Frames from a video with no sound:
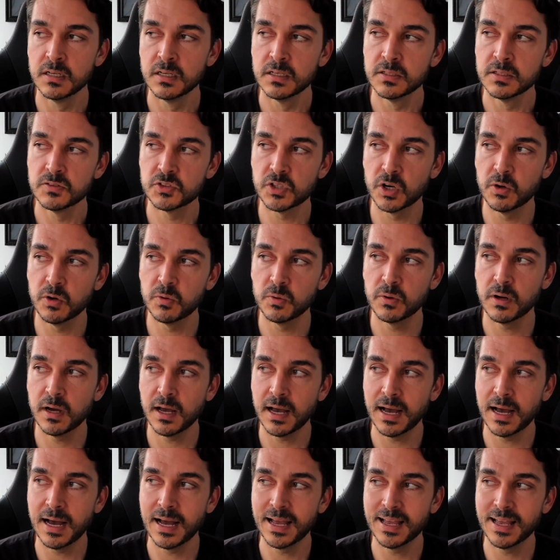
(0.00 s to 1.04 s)
So
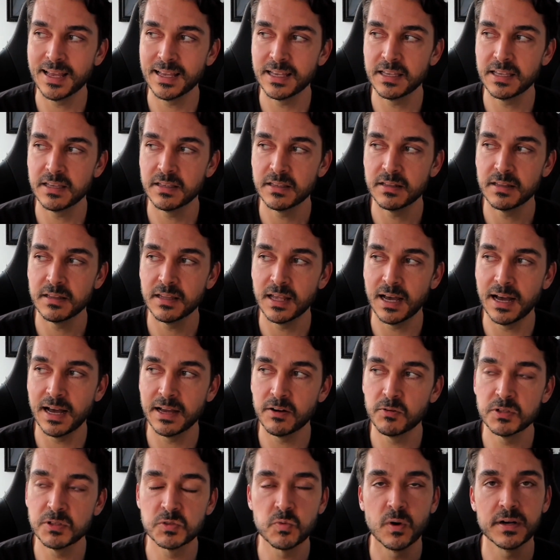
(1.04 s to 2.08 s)
I
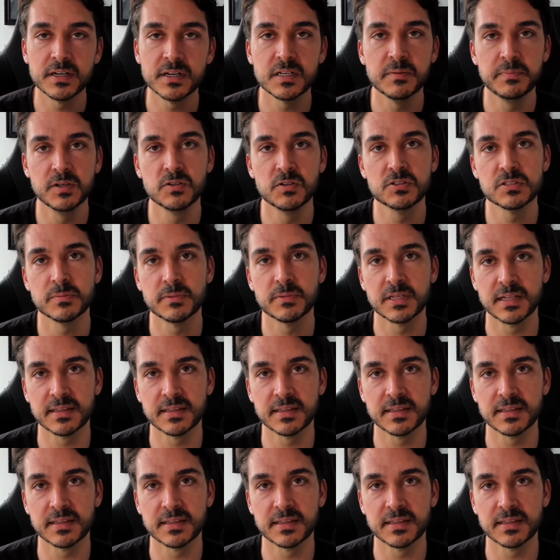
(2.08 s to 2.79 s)
always wanted to build something like